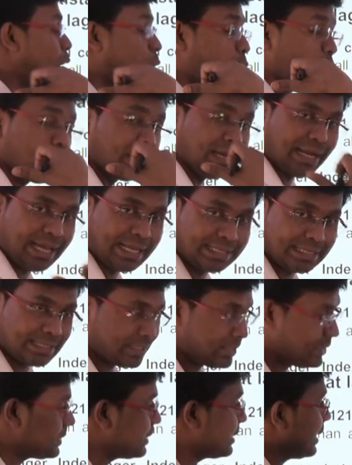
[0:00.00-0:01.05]

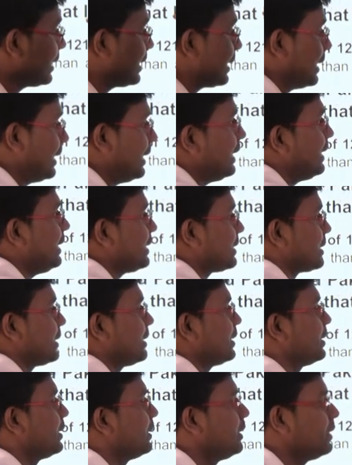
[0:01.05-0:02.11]
organizations that release
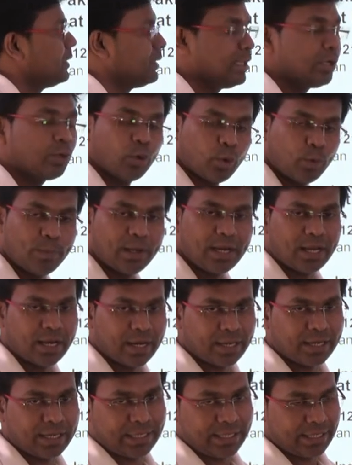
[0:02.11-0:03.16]
the Global
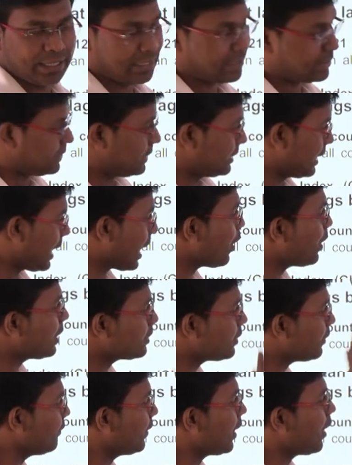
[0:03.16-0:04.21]
Hunger Index. Now,
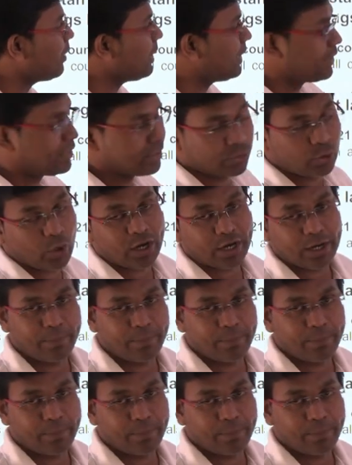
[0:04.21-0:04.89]
as of now, let us talk